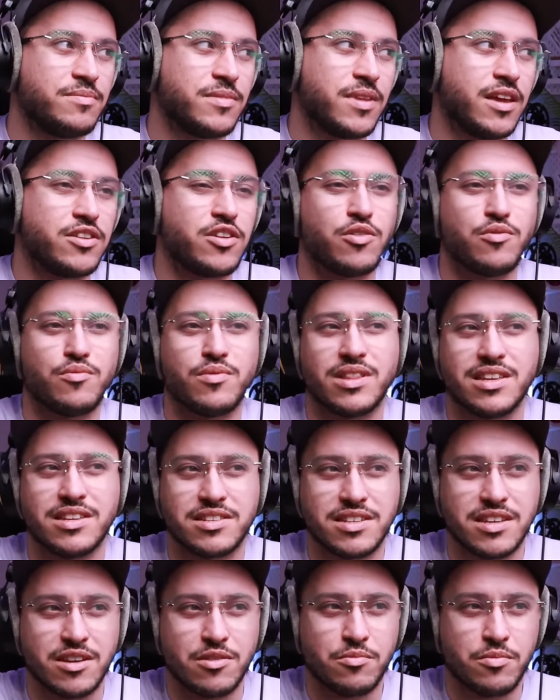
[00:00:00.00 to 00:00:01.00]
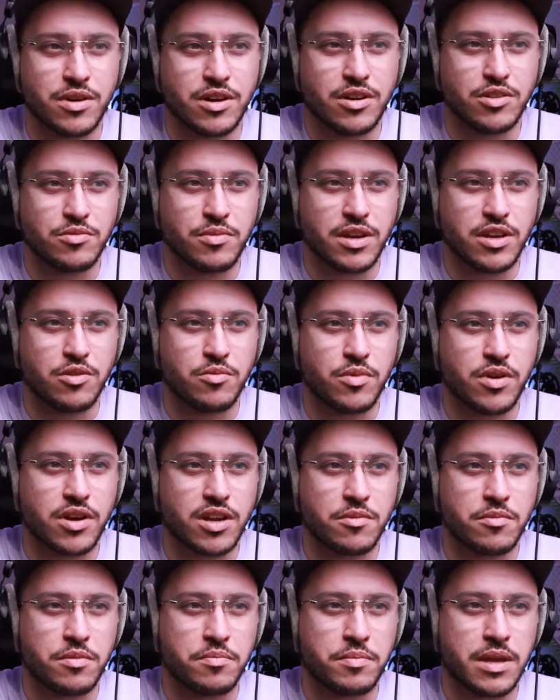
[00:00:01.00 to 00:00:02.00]
don't really see a world where you're
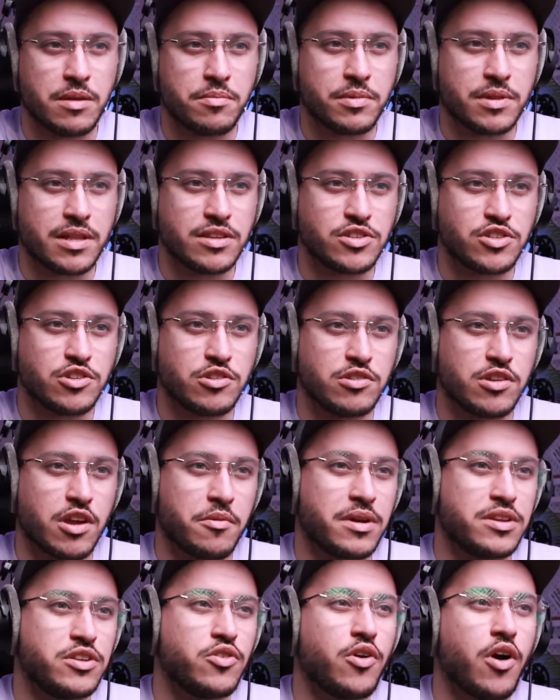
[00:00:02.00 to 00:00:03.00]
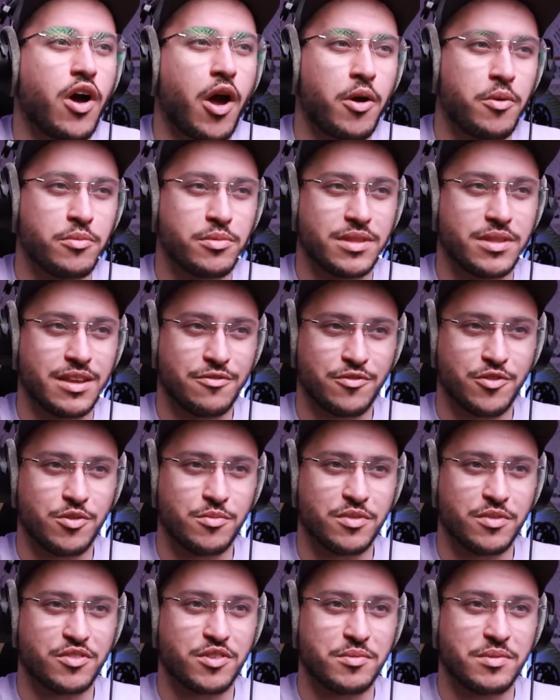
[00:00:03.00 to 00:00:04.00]
working with people in Studio and your only form
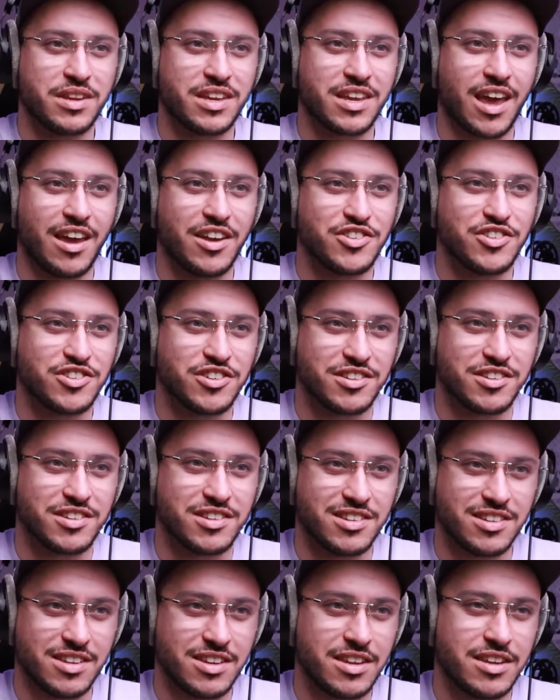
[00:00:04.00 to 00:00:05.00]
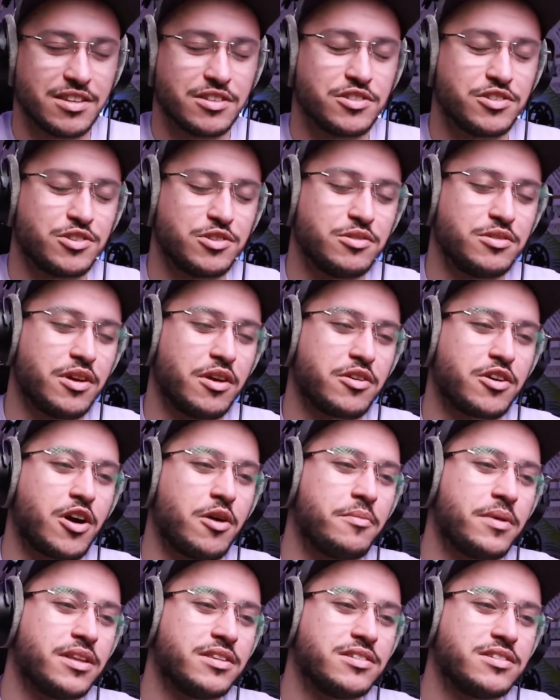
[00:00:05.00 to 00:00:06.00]
of communication is Studio
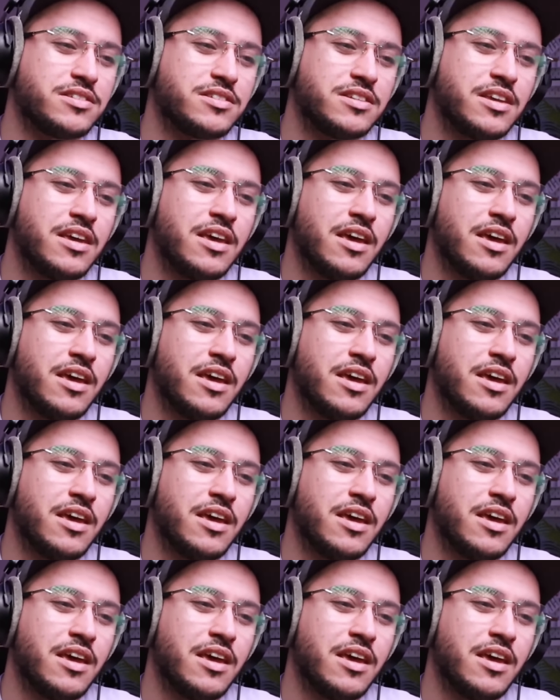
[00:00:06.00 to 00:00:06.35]
comments.